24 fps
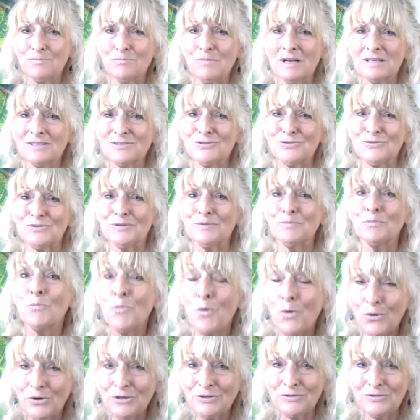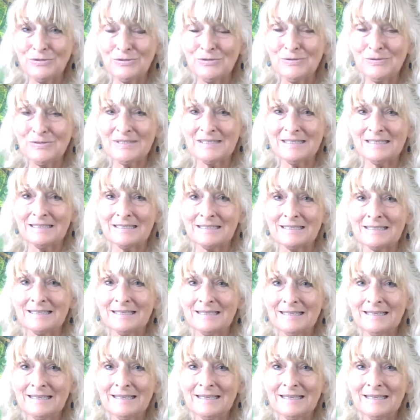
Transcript: a muscle. The more you use it,